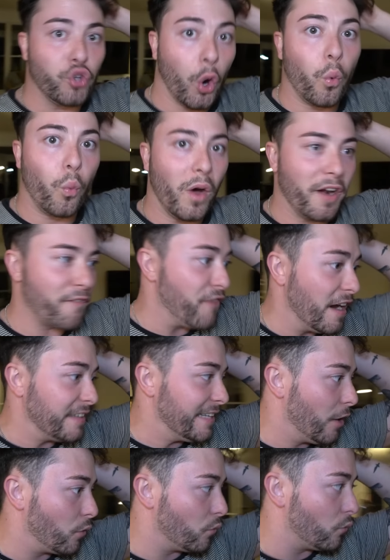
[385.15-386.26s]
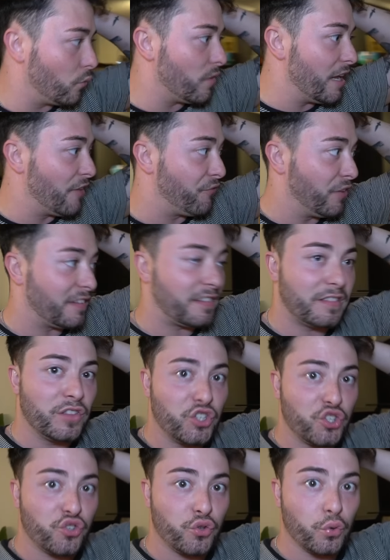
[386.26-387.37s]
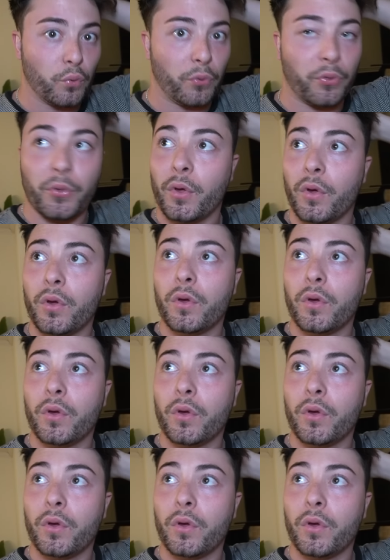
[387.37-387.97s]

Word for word: don't want to find out if it's the truth.